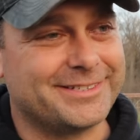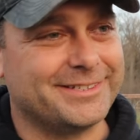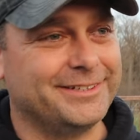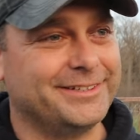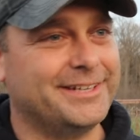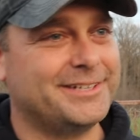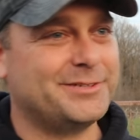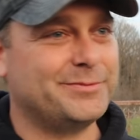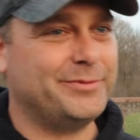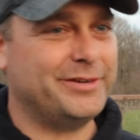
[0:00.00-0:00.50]

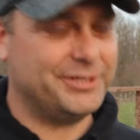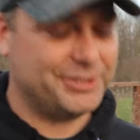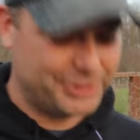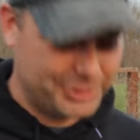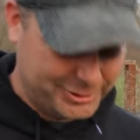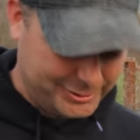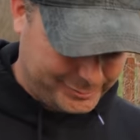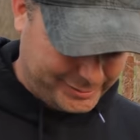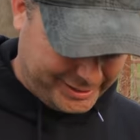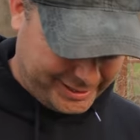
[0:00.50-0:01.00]
So that's me
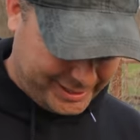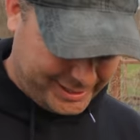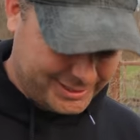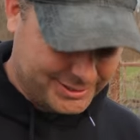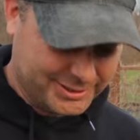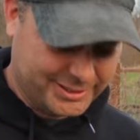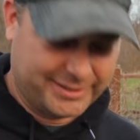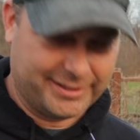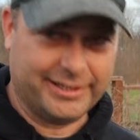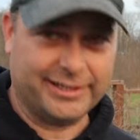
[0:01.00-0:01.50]
showing my
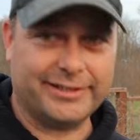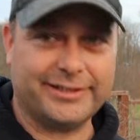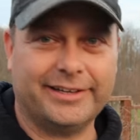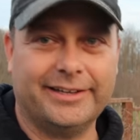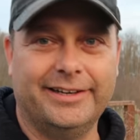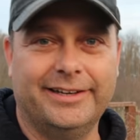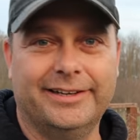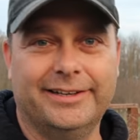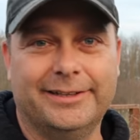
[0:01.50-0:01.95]
age, I think.